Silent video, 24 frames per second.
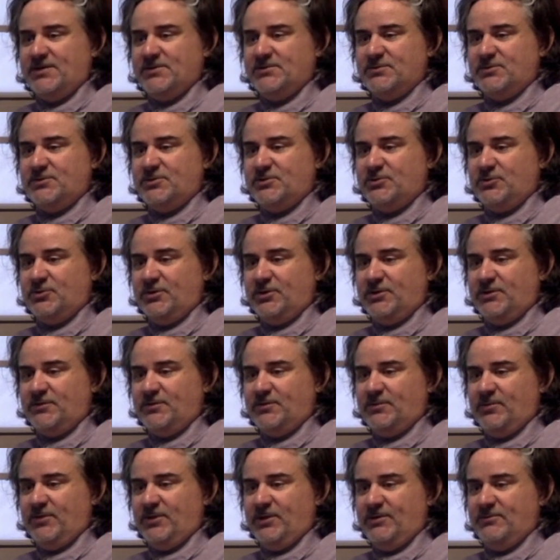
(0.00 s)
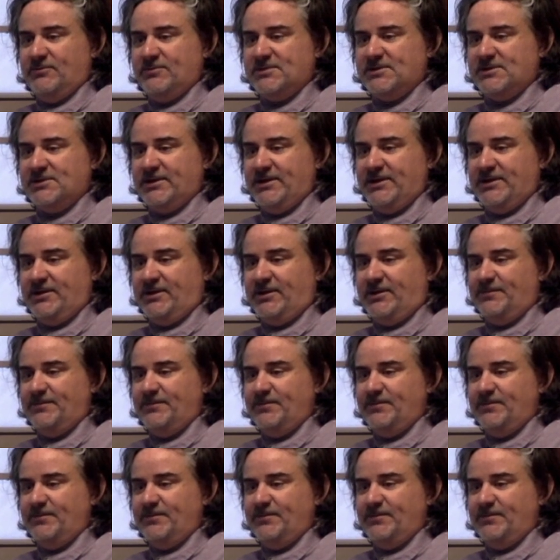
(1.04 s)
with George from when he was little.